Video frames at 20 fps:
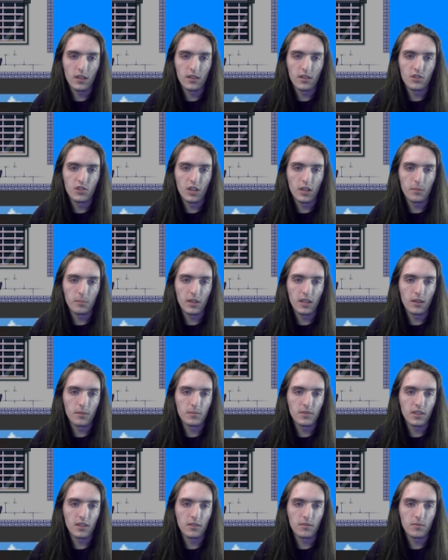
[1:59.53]
jam
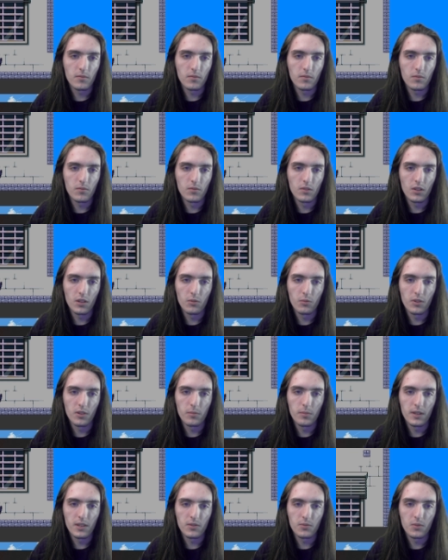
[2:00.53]
games that really were the
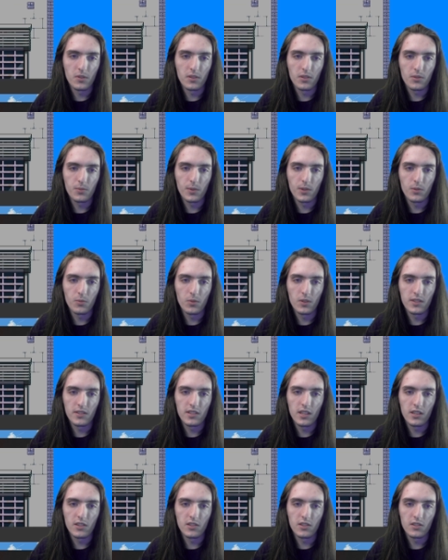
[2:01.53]
best ones were the ones
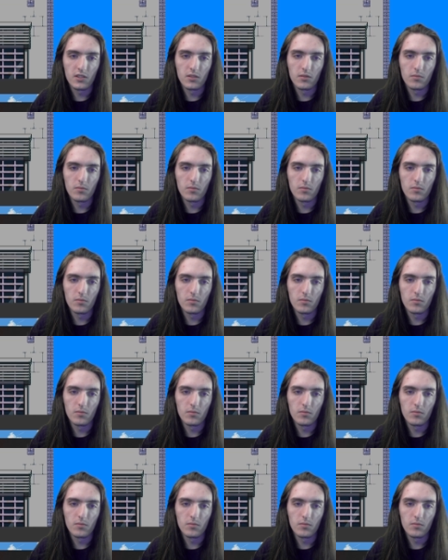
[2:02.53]
that just